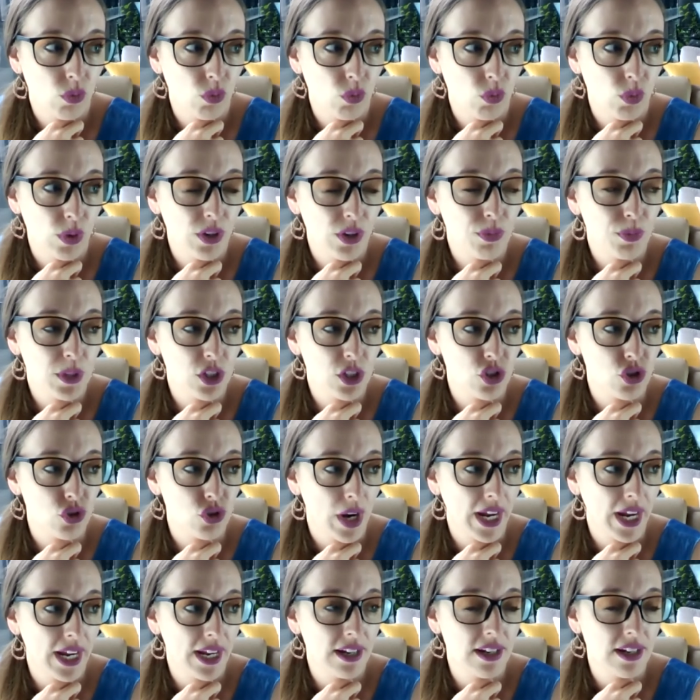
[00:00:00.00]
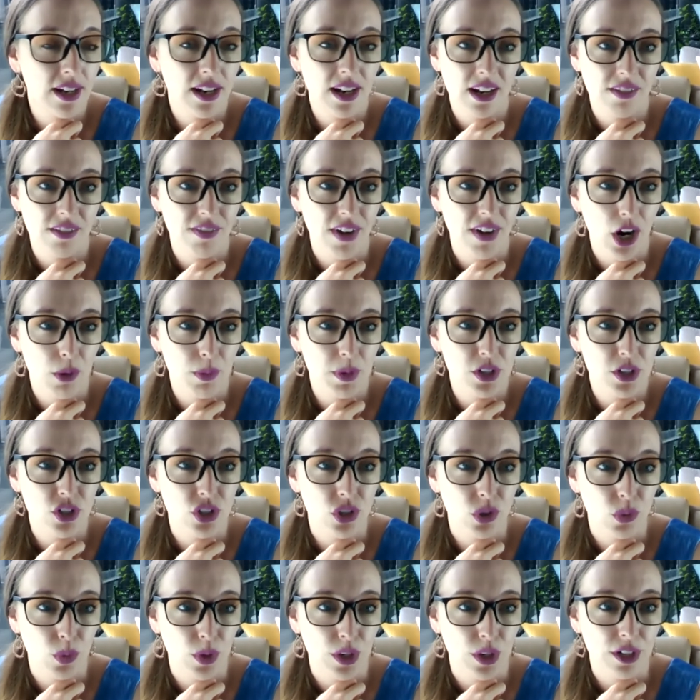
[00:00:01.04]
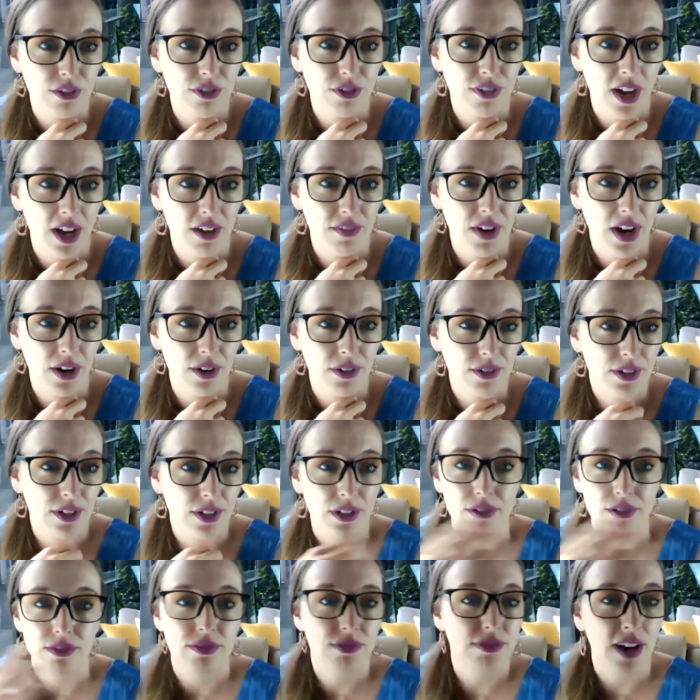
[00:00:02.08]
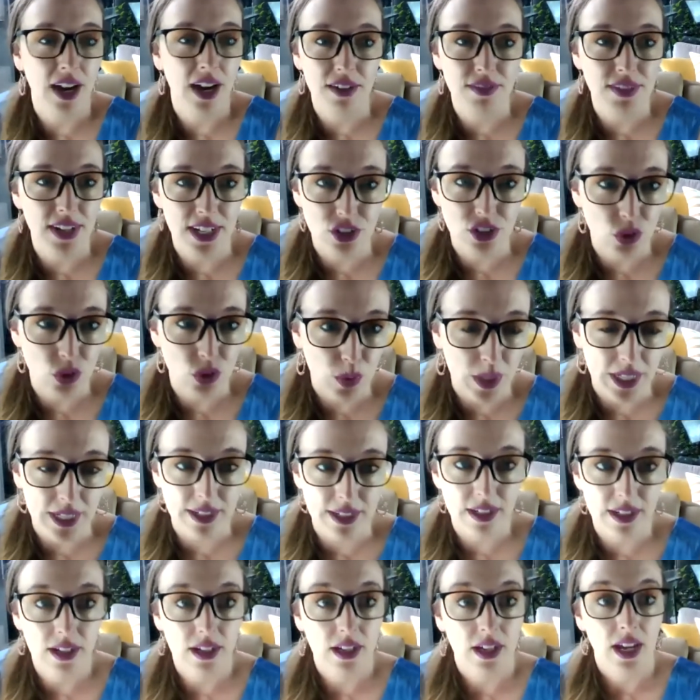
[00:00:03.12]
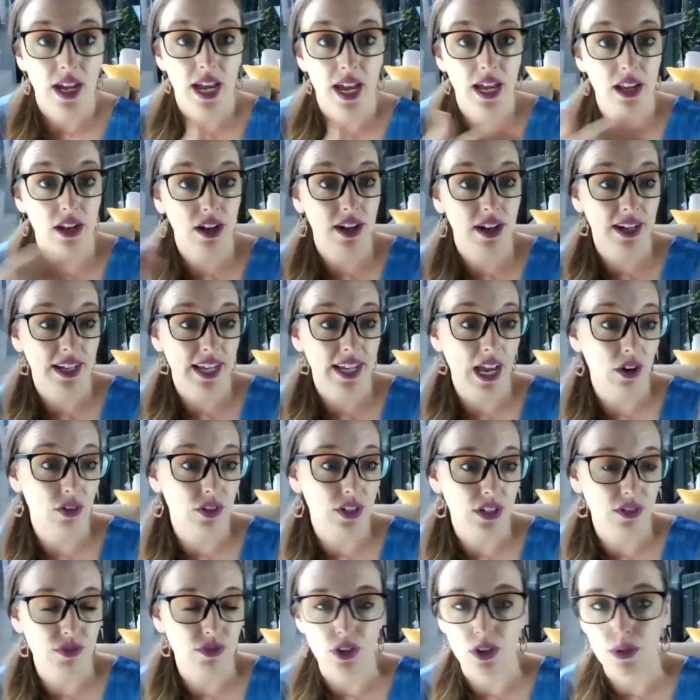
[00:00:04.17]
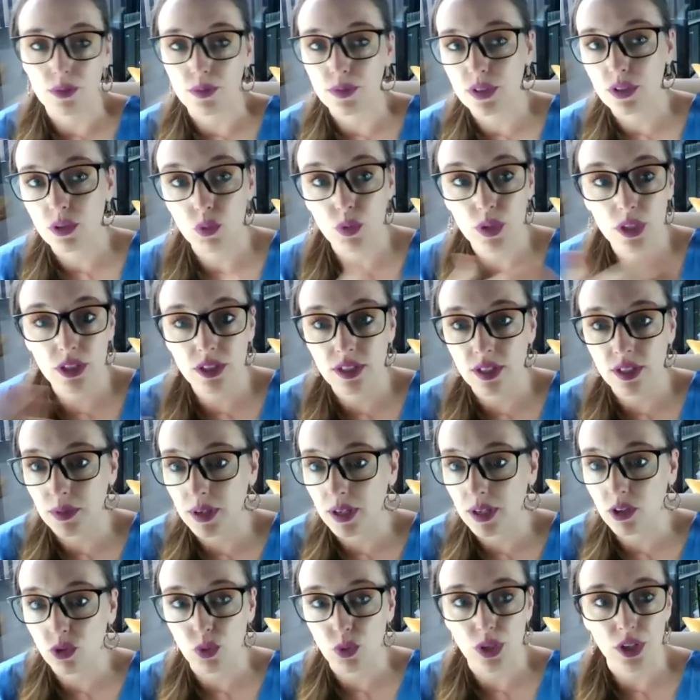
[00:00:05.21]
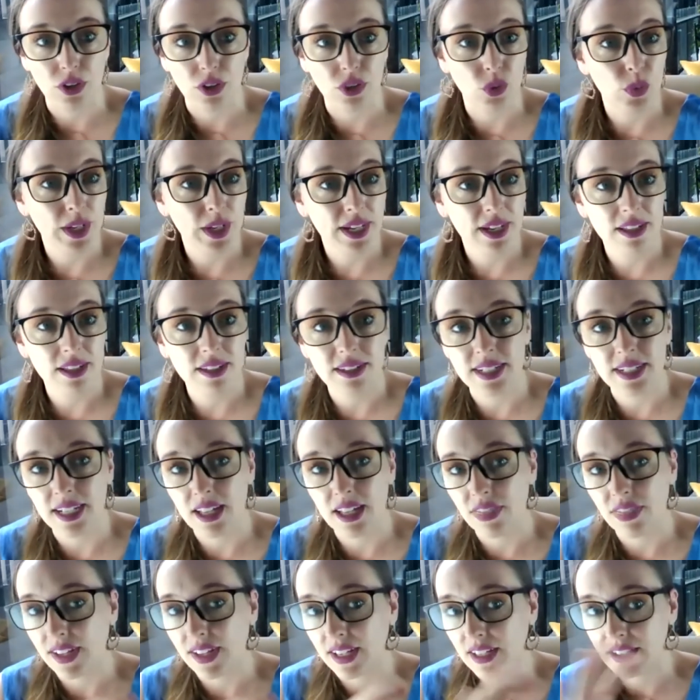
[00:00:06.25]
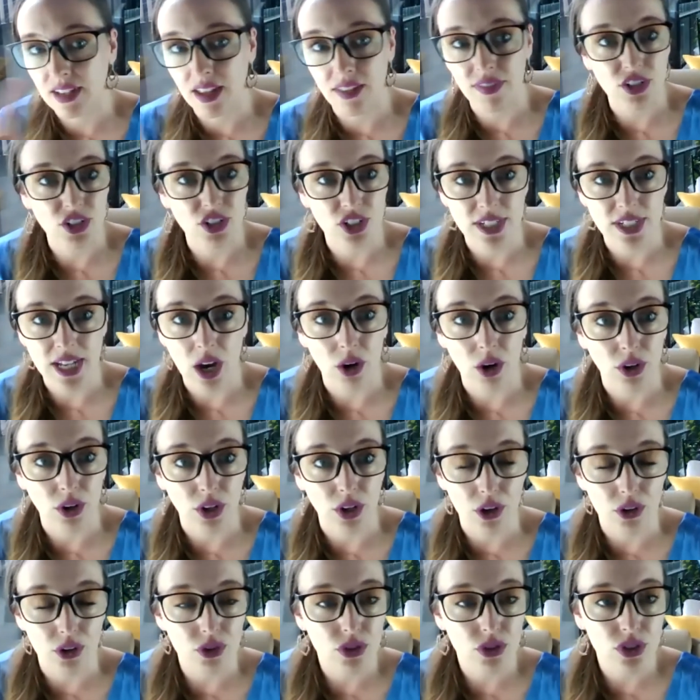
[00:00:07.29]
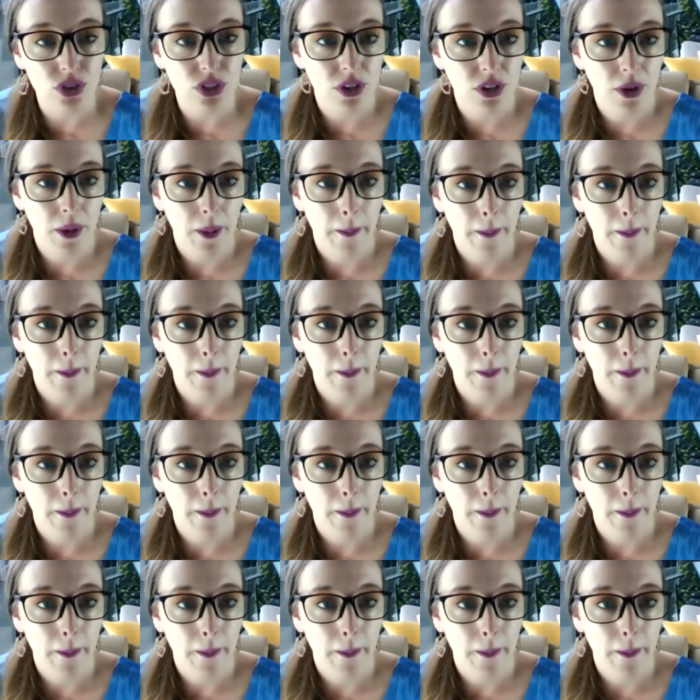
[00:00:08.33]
we've been trained in an environment to work 5 days a week. And in accounting firms, we sometimes work on the weekends to get things done. That's just how it goes.